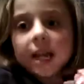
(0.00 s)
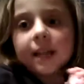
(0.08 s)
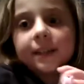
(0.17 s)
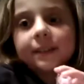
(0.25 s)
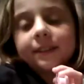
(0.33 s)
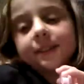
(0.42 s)

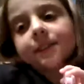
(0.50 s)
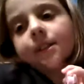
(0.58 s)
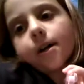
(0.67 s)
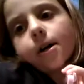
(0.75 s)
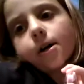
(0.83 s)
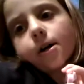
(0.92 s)

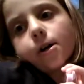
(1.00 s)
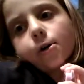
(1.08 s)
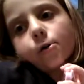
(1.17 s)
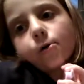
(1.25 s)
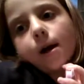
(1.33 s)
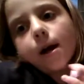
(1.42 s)

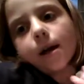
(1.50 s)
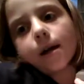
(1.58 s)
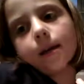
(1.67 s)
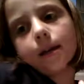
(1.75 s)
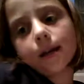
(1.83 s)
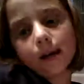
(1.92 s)
So
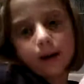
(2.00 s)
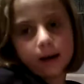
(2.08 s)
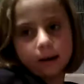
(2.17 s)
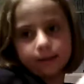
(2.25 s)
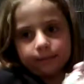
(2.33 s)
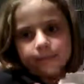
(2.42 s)
yeah,